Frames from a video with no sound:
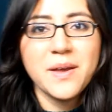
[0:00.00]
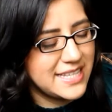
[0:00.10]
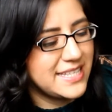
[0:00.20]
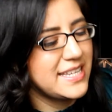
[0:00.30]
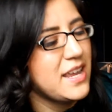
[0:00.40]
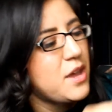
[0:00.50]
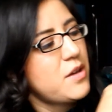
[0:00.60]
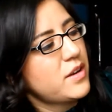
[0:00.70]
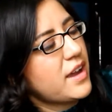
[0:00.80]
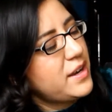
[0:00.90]
This
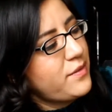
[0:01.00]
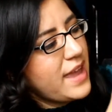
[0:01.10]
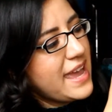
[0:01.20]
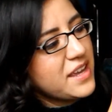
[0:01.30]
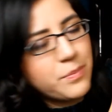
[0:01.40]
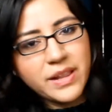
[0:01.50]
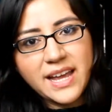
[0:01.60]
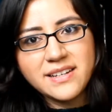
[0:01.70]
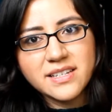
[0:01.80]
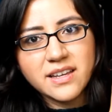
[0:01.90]
kind of
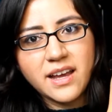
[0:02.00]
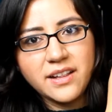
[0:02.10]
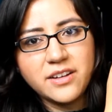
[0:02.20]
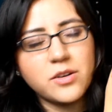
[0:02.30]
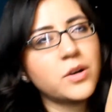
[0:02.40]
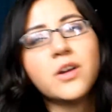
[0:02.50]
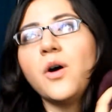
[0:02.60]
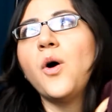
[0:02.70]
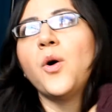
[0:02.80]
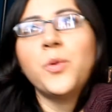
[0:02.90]
eggplant colored, or
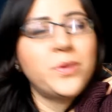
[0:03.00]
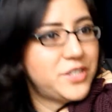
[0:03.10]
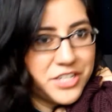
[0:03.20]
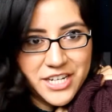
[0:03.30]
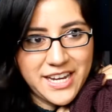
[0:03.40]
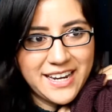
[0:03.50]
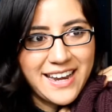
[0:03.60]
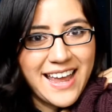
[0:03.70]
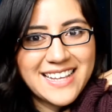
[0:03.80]
aubergine,